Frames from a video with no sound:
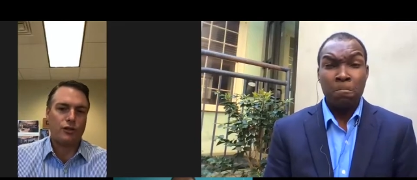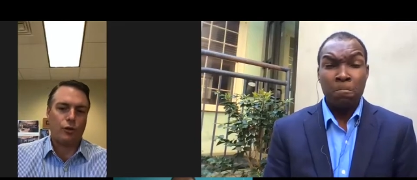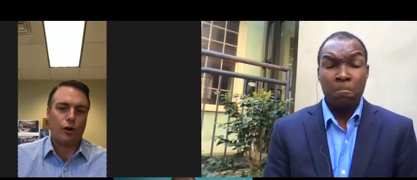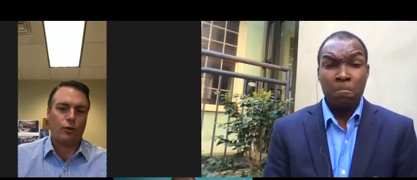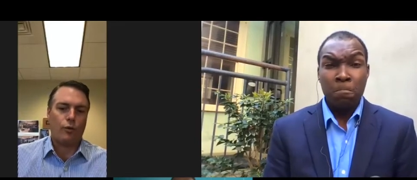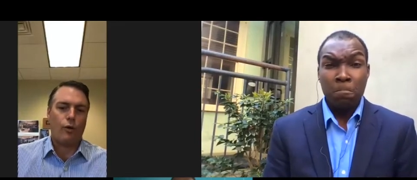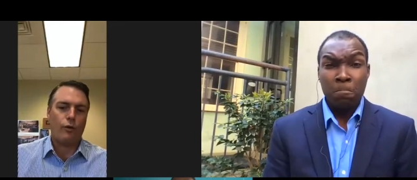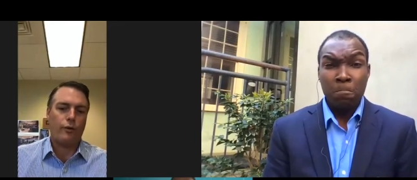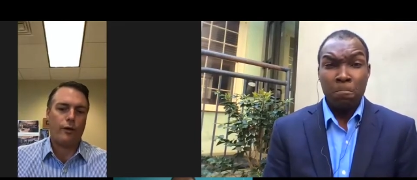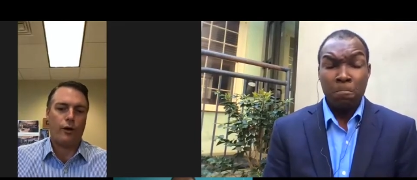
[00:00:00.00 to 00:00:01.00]
Speaker 1: to our
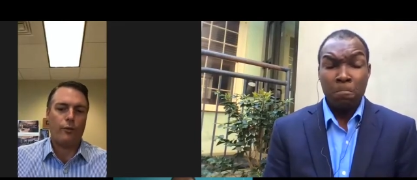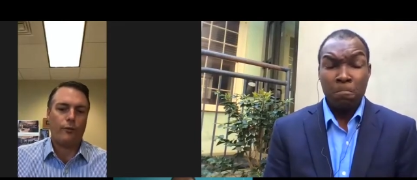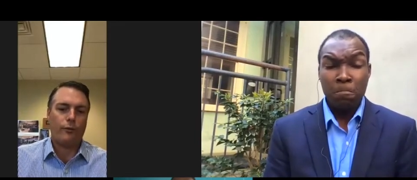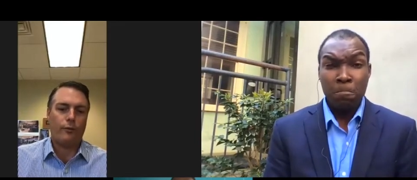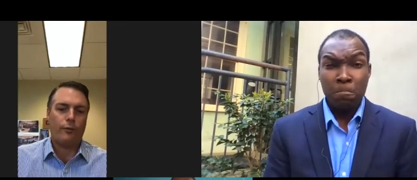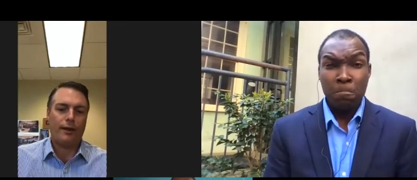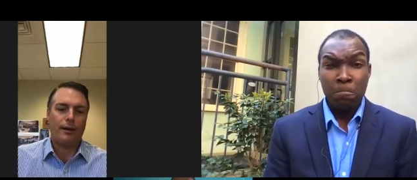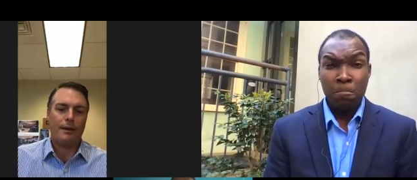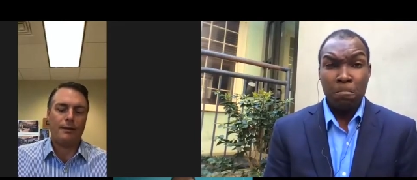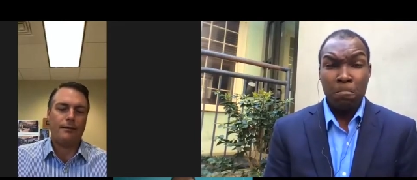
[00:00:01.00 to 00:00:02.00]
growth. You know, we
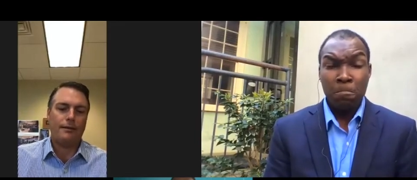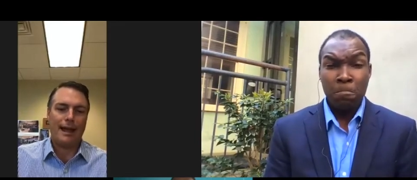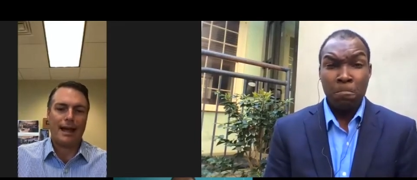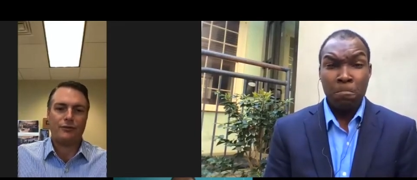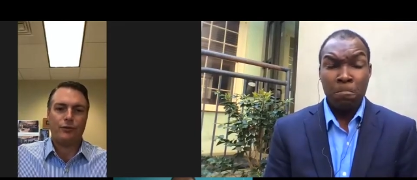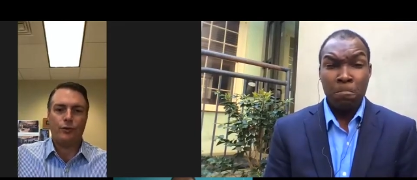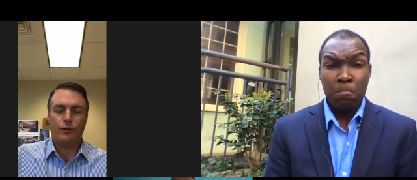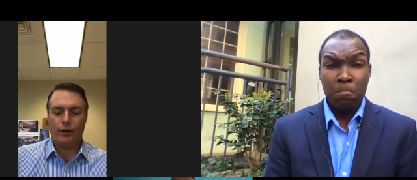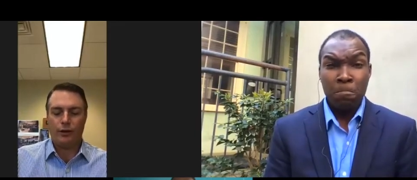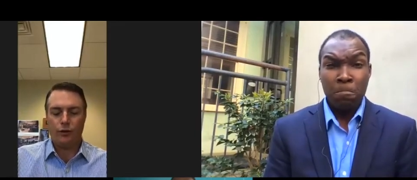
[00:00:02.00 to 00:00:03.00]
come into Nashville
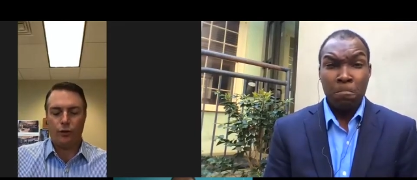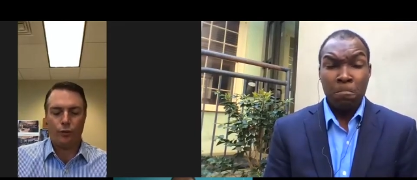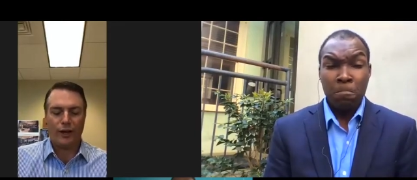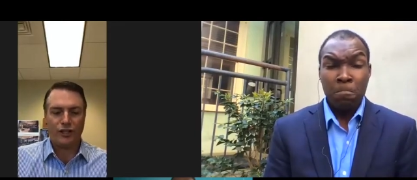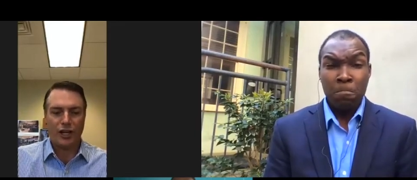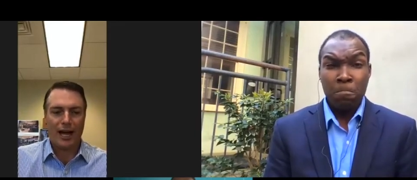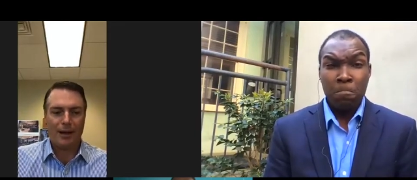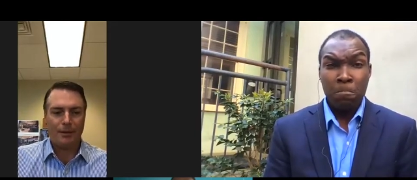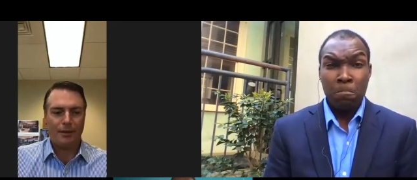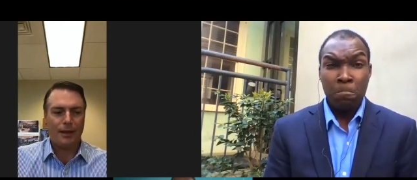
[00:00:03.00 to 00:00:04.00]
and, and do a great
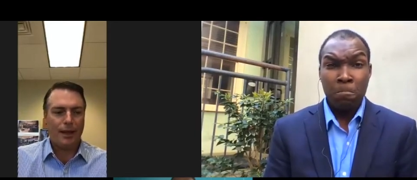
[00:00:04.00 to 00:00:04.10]
job.